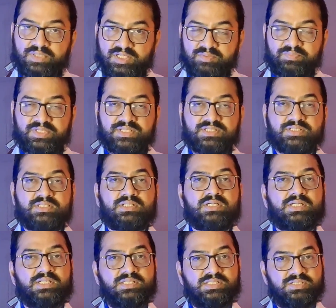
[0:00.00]
blood pressure
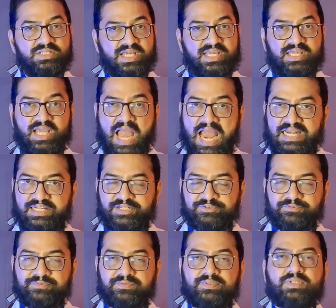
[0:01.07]
is staying
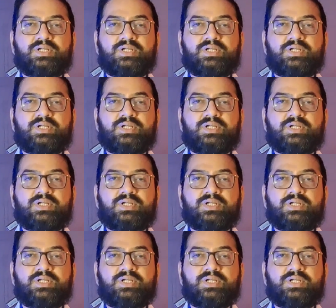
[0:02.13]
active.